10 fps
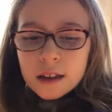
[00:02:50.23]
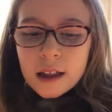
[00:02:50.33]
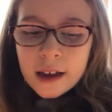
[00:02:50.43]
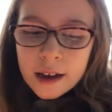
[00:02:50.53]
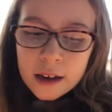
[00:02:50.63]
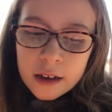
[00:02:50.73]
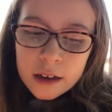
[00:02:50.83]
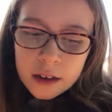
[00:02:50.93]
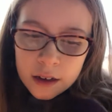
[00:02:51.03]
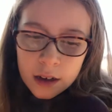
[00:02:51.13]
like,
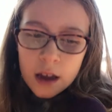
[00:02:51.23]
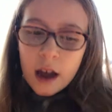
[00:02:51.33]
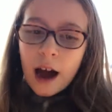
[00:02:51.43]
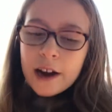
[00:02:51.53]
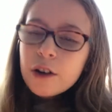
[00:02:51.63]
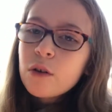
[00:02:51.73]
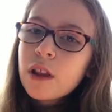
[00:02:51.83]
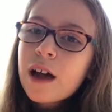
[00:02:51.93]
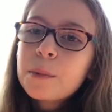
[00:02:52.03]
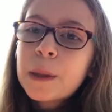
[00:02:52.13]
I know a
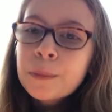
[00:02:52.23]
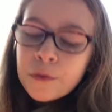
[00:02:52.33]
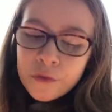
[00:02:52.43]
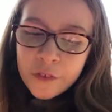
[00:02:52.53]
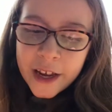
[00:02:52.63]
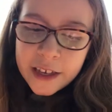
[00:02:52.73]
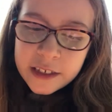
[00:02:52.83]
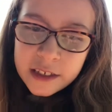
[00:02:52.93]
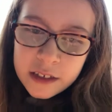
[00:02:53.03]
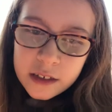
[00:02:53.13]
lot of people
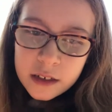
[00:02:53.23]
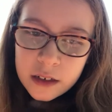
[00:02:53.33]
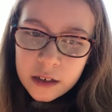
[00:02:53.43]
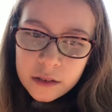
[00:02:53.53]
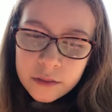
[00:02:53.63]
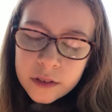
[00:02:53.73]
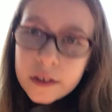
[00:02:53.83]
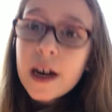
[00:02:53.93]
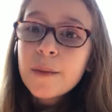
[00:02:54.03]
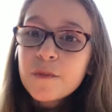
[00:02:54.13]
face
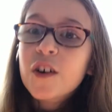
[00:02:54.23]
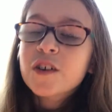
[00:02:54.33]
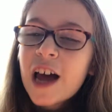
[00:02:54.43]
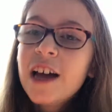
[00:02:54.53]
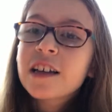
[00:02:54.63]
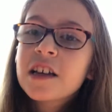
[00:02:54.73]
comfort